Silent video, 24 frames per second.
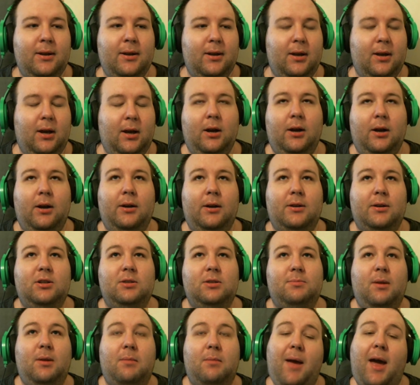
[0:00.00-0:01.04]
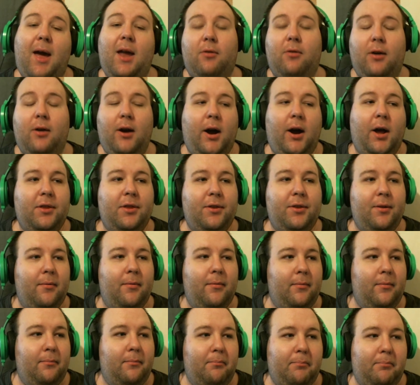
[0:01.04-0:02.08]
Manaroth
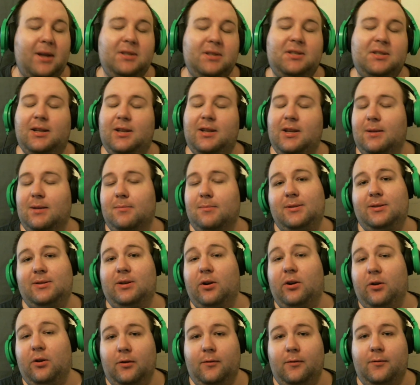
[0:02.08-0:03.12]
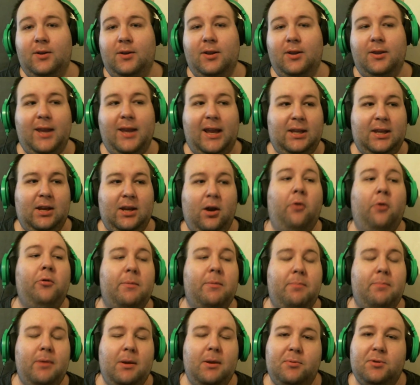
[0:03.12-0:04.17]
basically observed that the only
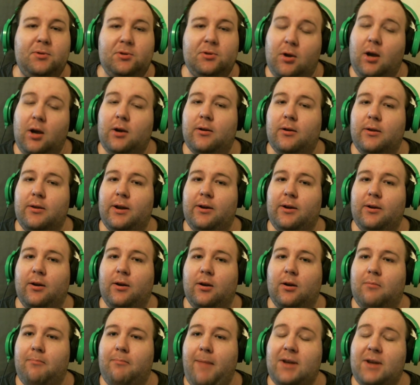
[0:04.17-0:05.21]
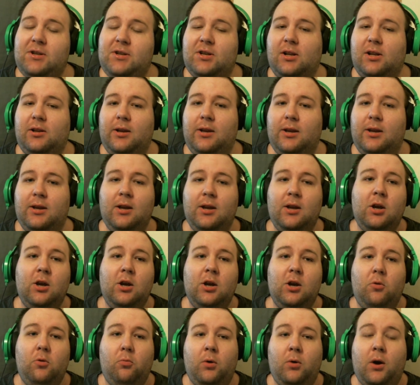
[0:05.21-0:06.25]
people stronger than her magically
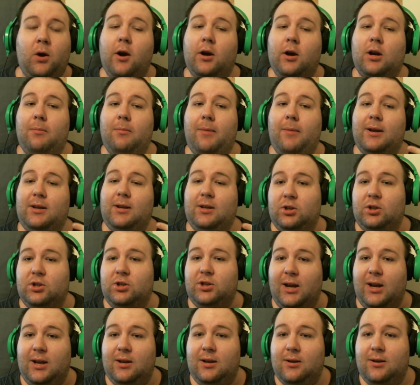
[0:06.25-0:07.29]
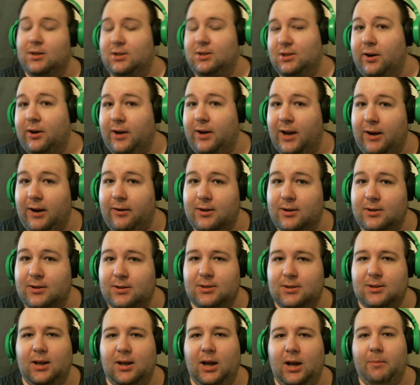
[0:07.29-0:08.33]
were Archimonde, Kil'jaeden, and
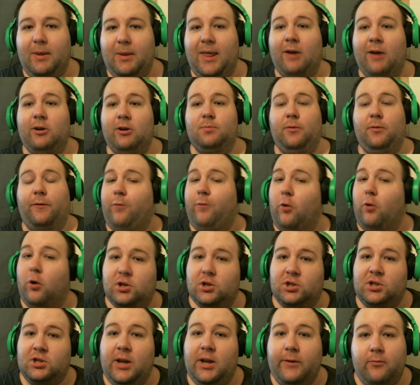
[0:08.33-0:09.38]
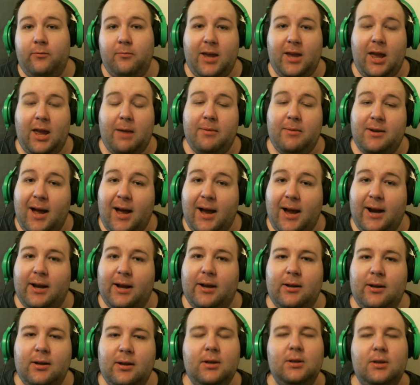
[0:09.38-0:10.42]
Sargeras. And that was before she even became a
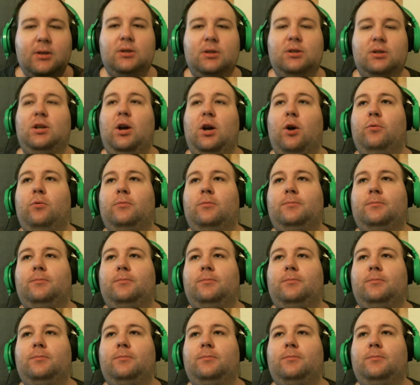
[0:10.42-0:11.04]
Naga. So,